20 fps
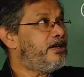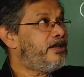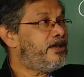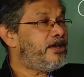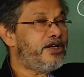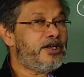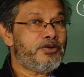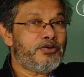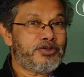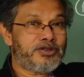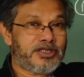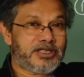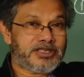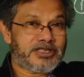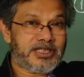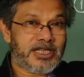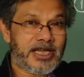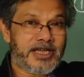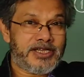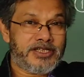reduce the
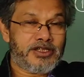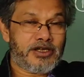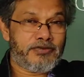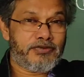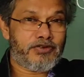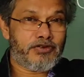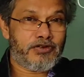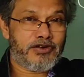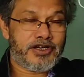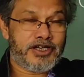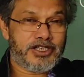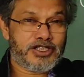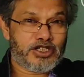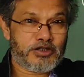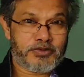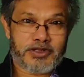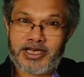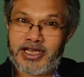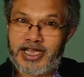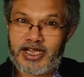size of holdings
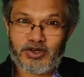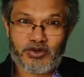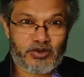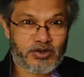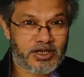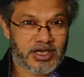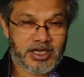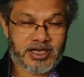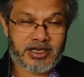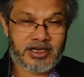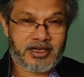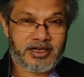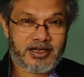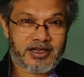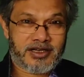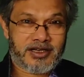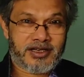of landowner.